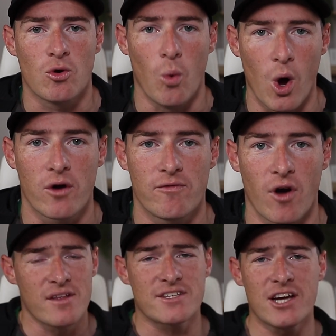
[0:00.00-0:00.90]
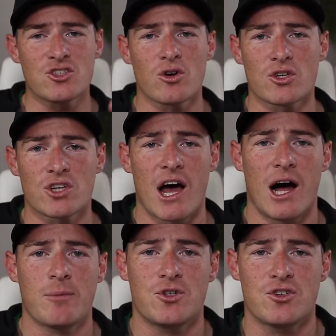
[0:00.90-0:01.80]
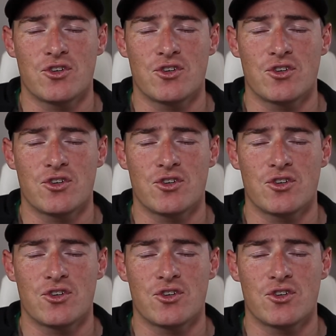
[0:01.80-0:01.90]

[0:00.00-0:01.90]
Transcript: your workflow. A schedule also helps you